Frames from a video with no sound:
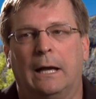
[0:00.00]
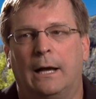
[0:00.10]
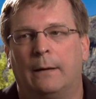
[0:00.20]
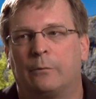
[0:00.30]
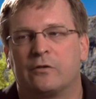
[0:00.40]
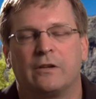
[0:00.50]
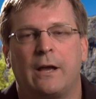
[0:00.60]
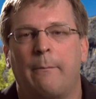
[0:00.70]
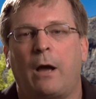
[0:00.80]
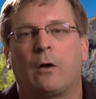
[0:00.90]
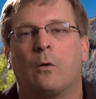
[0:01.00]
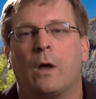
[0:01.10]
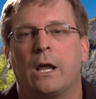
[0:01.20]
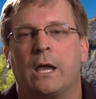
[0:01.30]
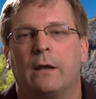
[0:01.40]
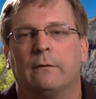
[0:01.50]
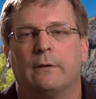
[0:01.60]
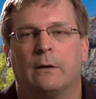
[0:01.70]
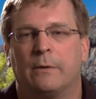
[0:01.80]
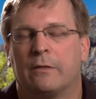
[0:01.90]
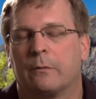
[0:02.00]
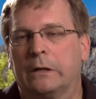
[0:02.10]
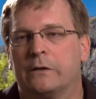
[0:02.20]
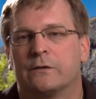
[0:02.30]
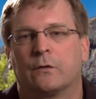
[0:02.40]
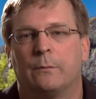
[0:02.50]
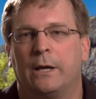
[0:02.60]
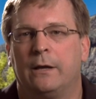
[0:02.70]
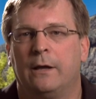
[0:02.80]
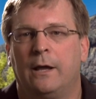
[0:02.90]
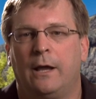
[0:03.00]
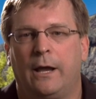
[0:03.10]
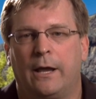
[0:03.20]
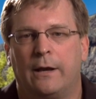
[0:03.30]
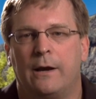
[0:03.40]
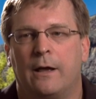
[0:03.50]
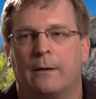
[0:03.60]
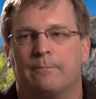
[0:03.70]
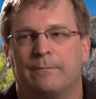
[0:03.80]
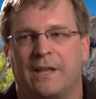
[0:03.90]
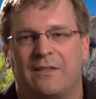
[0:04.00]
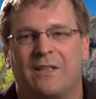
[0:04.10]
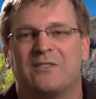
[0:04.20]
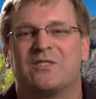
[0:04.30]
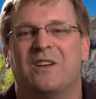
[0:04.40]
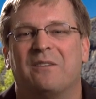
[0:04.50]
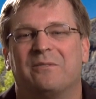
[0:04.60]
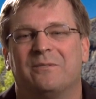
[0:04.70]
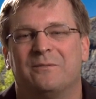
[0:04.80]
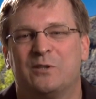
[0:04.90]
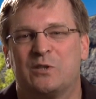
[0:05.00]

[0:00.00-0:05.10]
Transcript: Uh, personally, I'm not going to run again. That'll be three years for me, and uh, that that's enough.